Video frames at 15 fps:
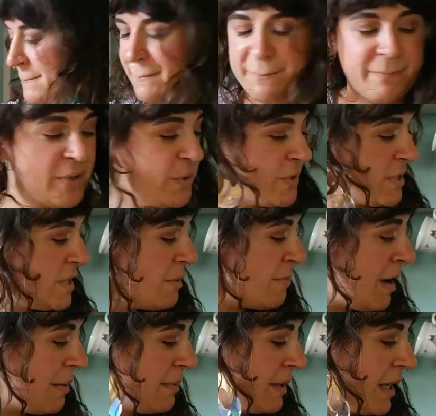mostly
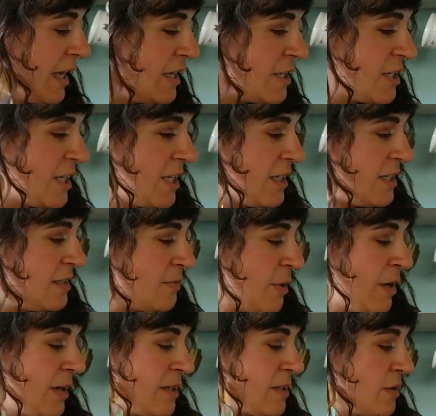publications, well,
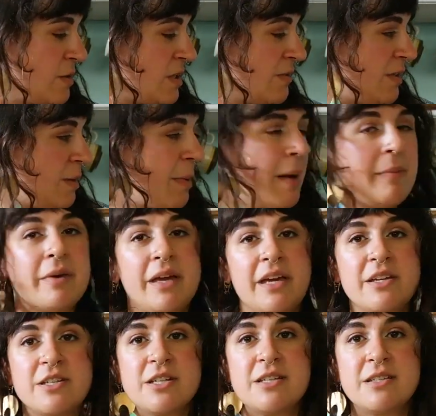exclusively
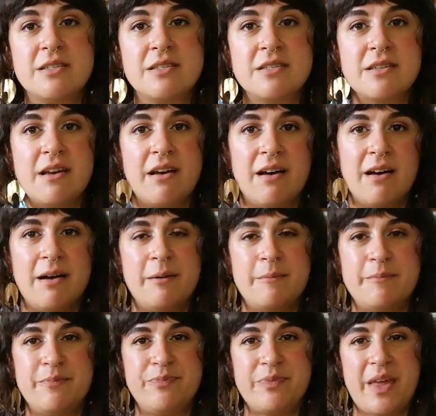publications,
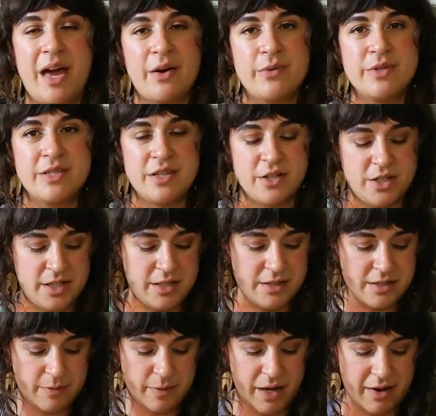
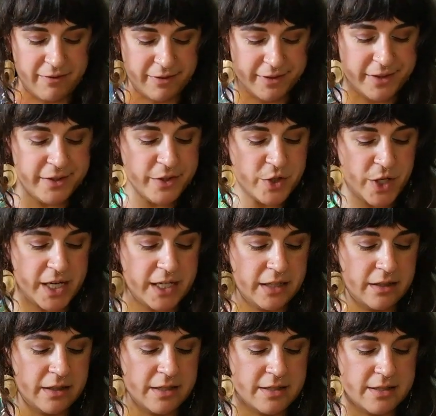acquisitions. I'm gonna have a little drink
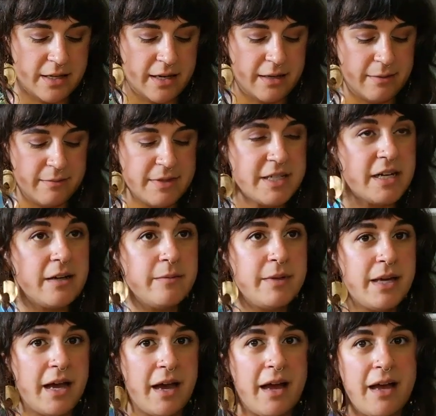because I am terribly
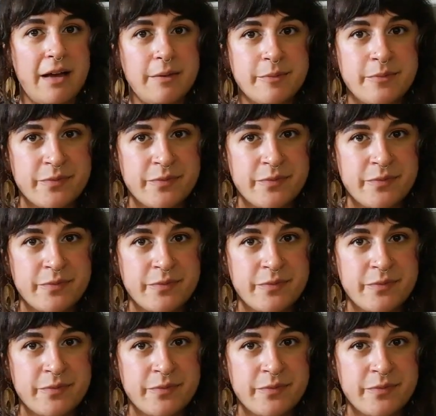hot.